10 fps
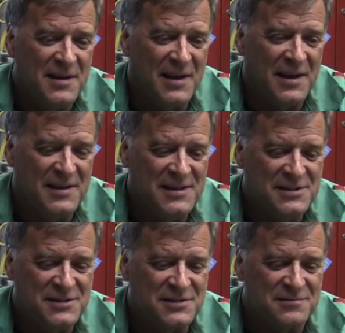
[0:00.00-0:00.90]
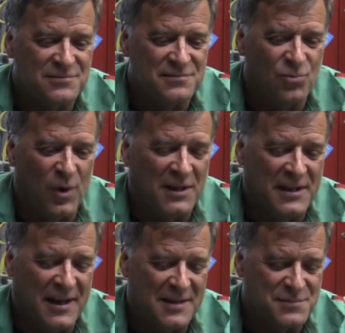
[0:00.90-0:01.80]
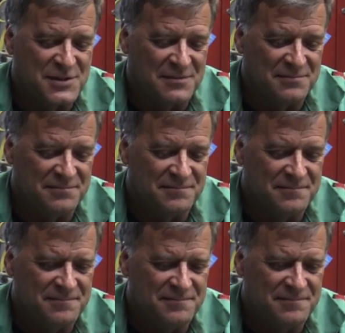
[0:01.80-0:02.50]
and he's welding up some